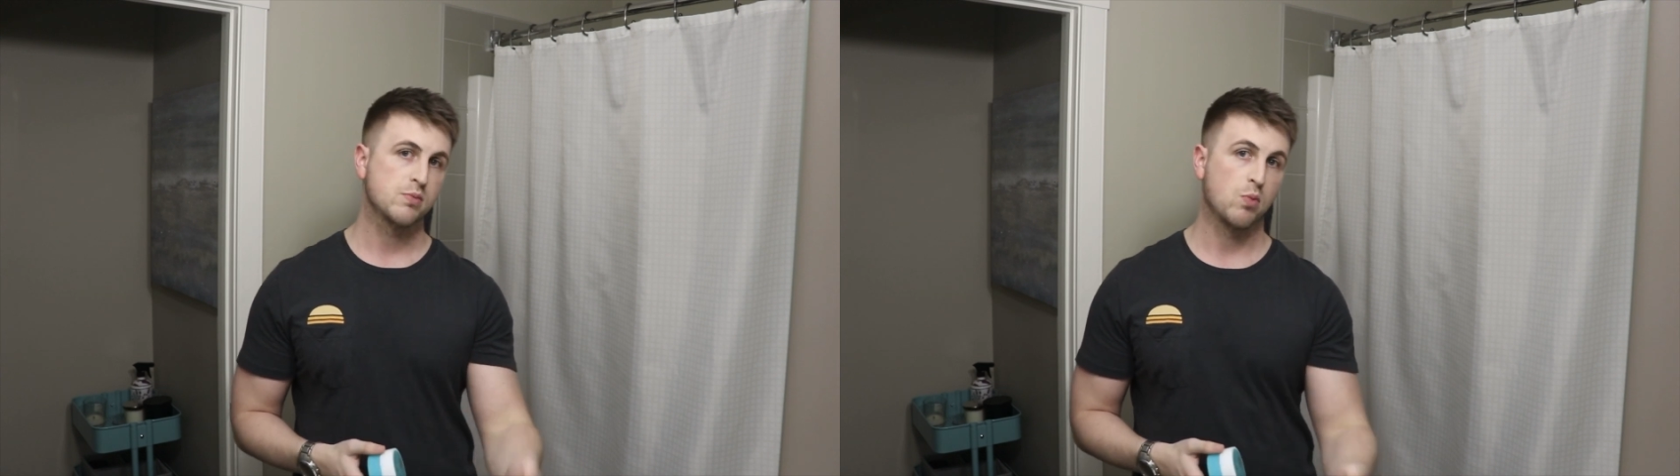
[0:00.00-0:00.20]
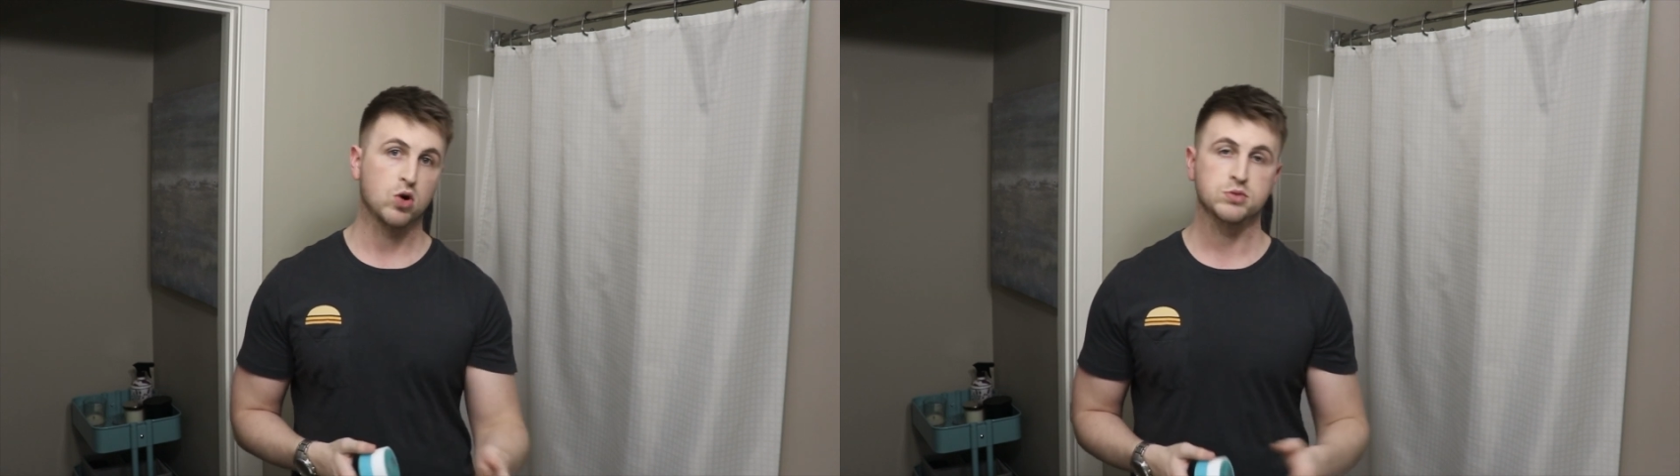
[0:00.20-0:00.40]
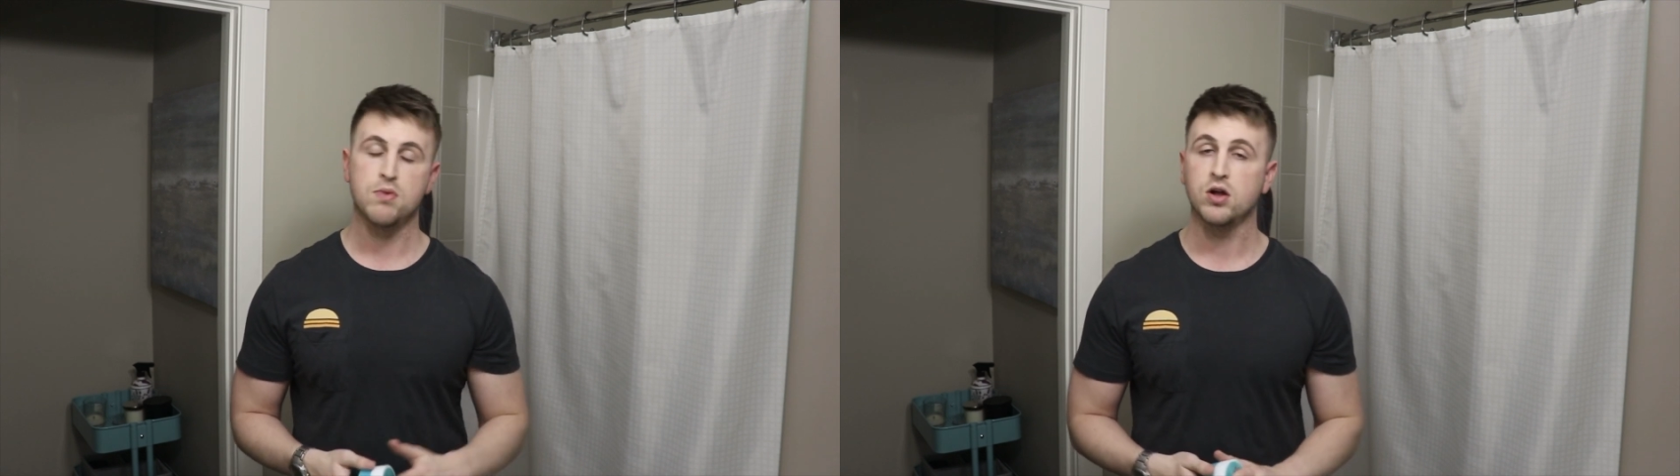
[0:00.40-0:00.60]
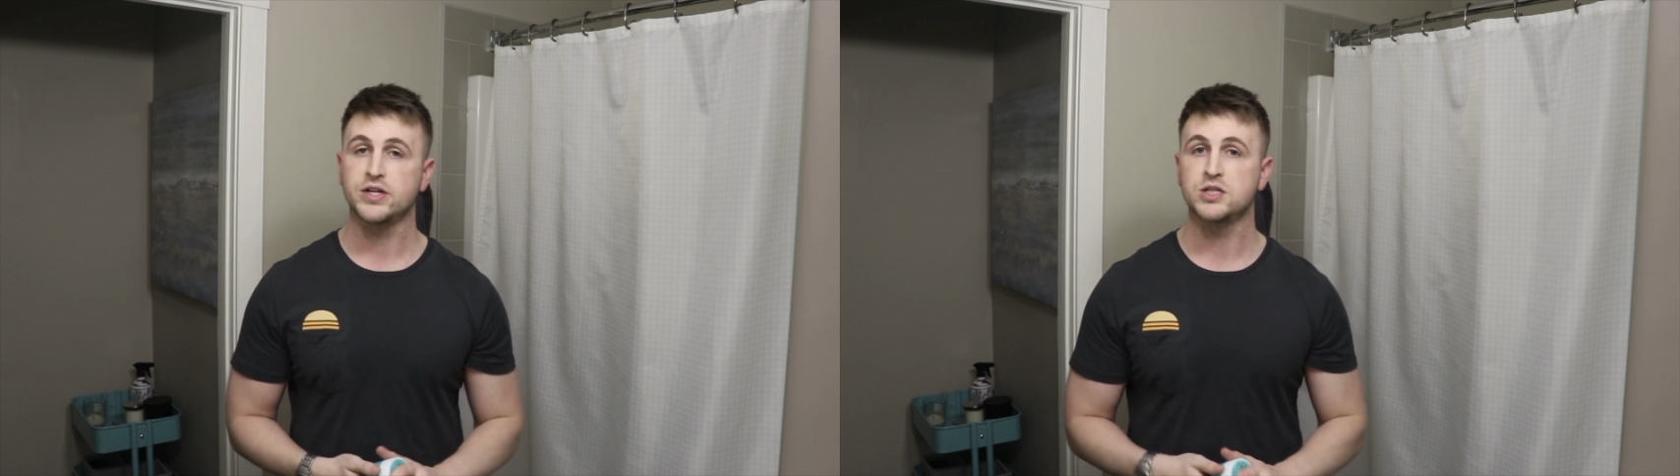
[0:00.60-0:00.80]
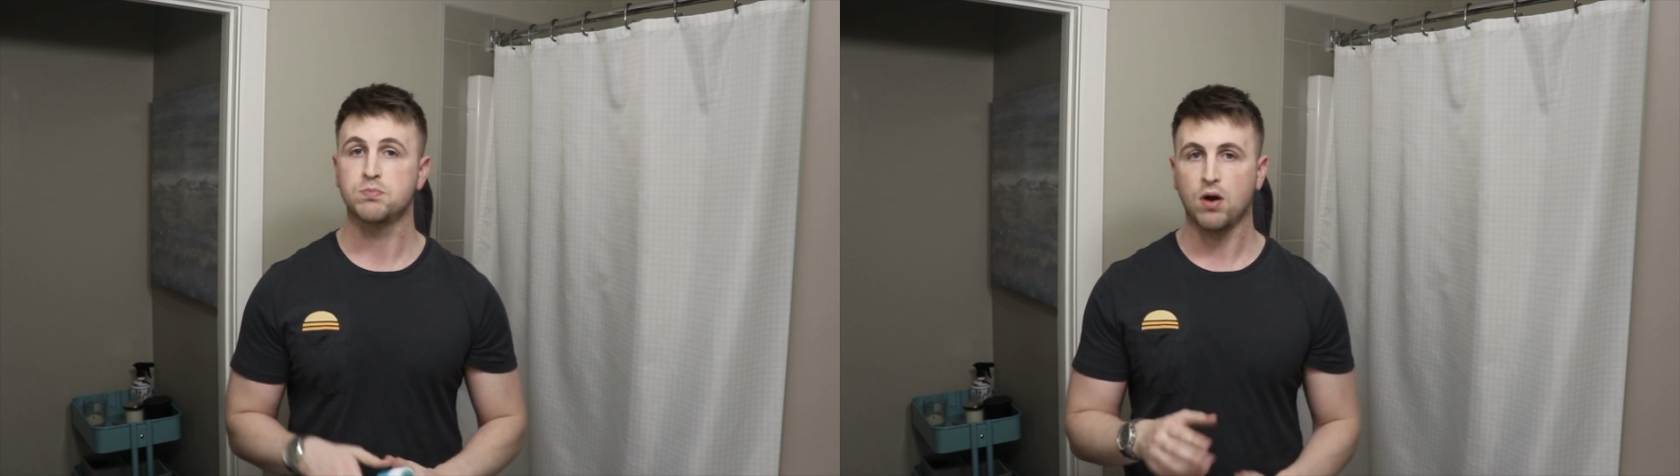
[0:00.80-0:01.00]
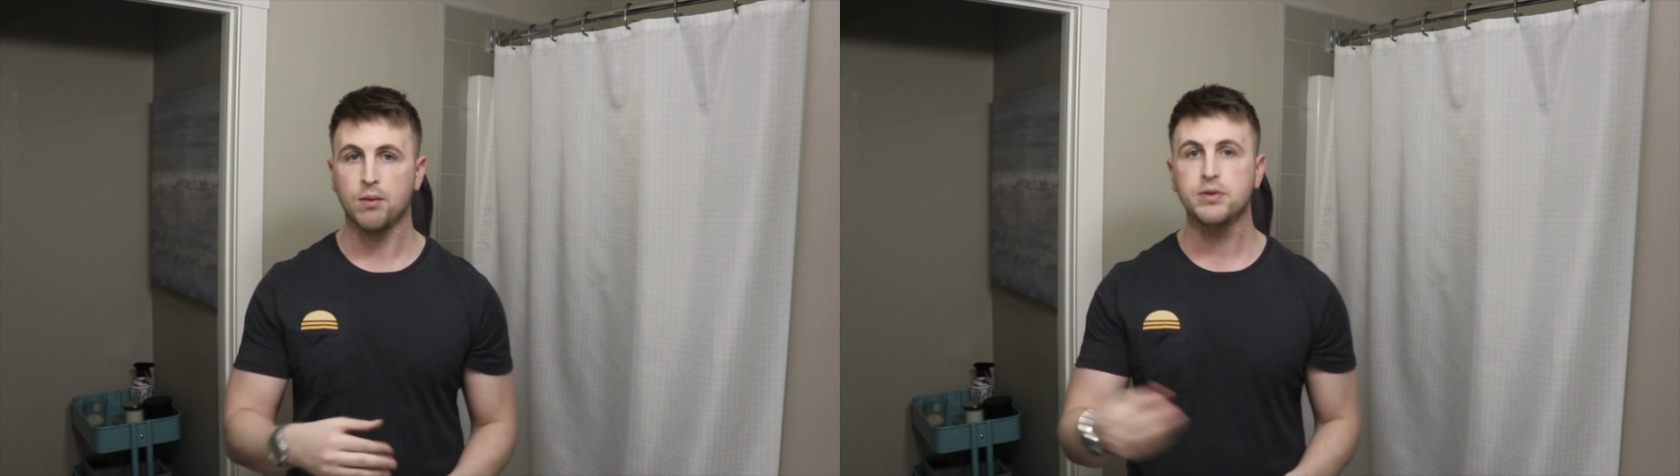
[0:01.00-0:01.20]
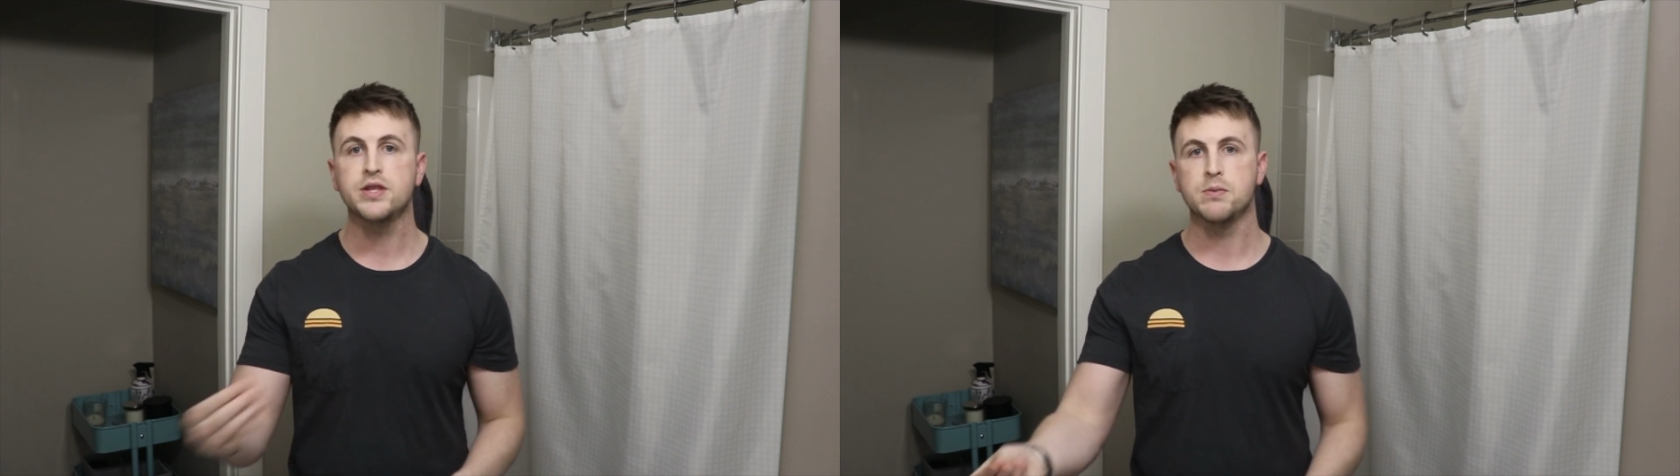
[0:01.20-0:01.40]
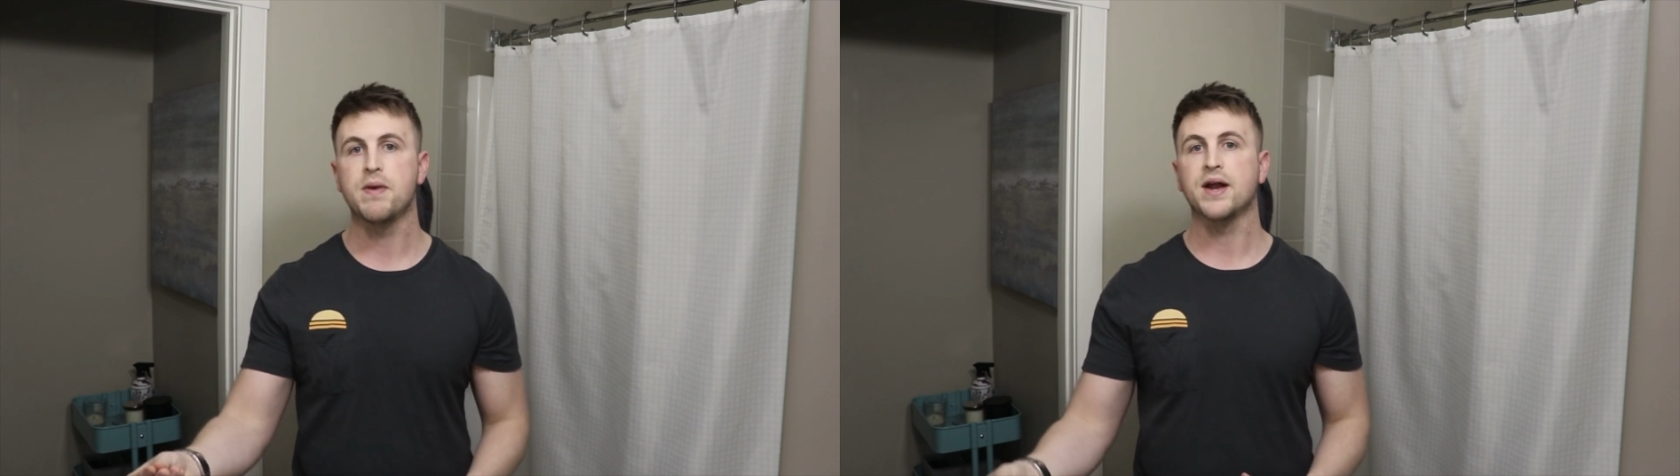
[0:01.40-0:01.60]
Morris Motley is probably
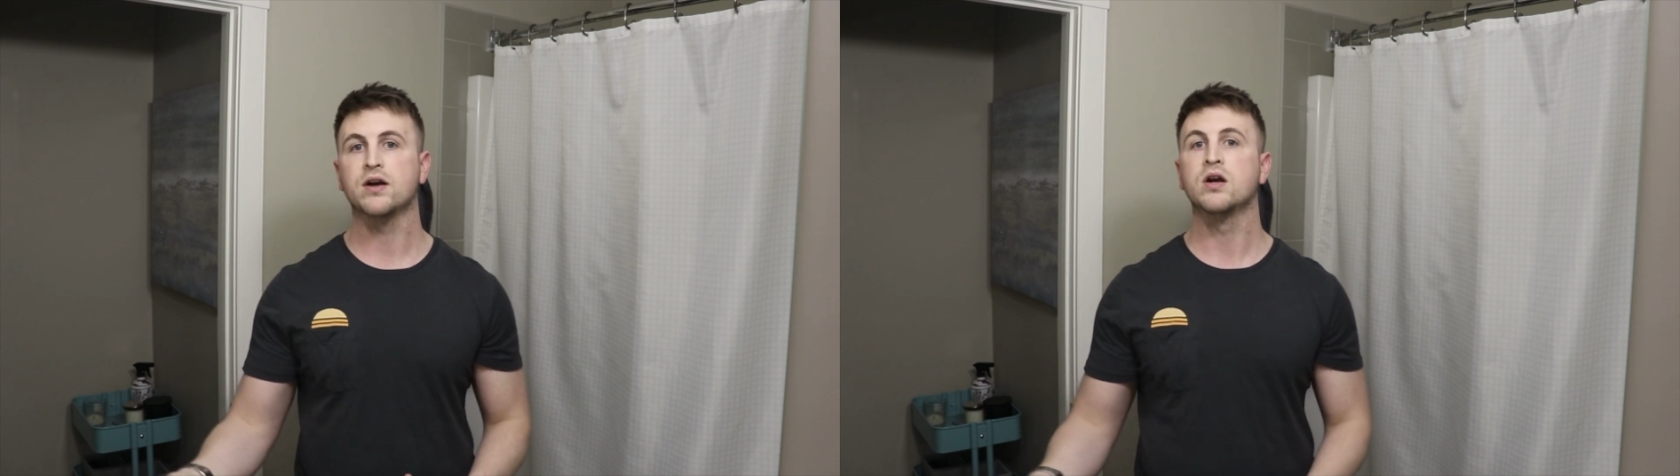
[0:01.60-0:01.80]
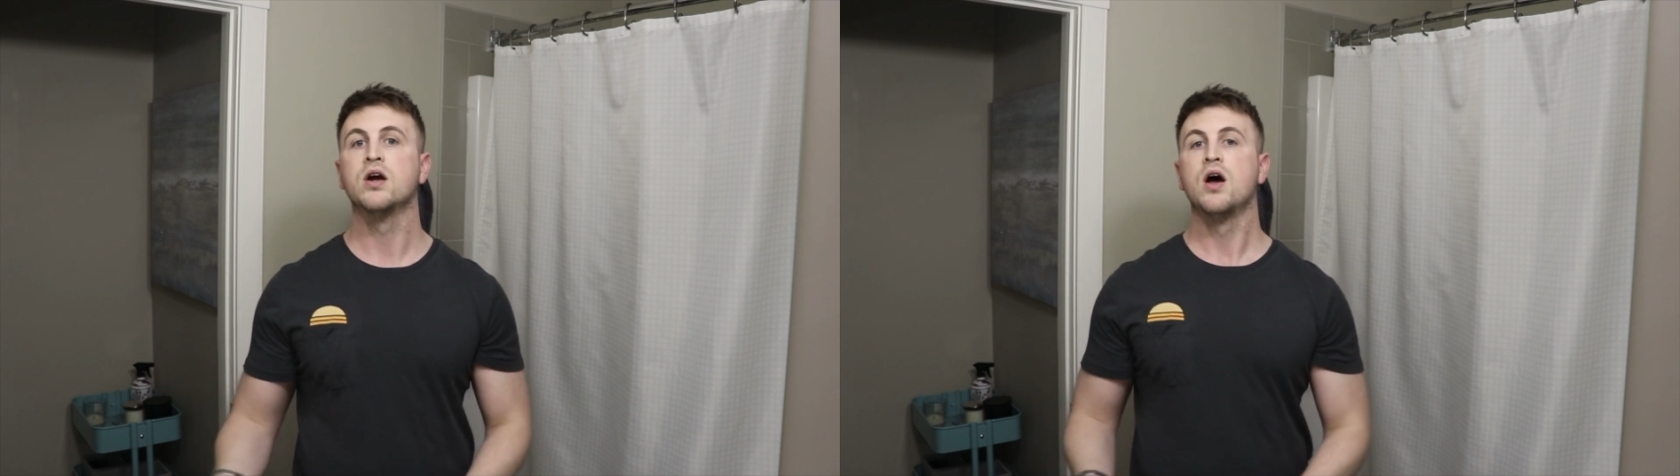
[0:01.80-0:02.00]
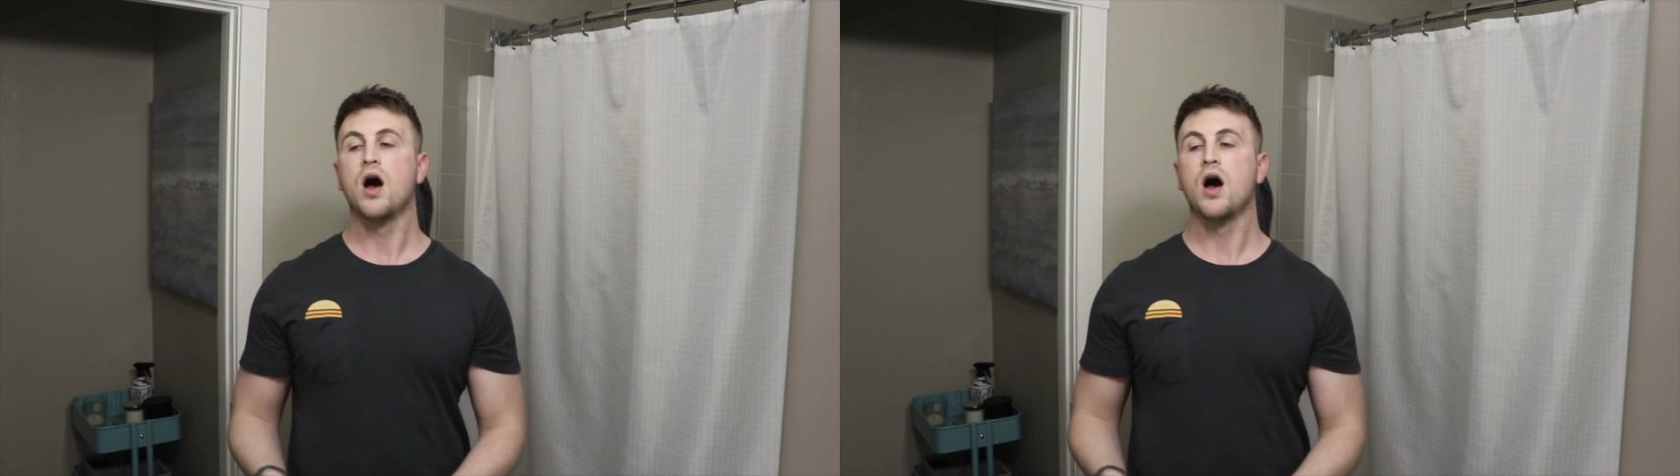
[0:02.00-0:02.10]
the better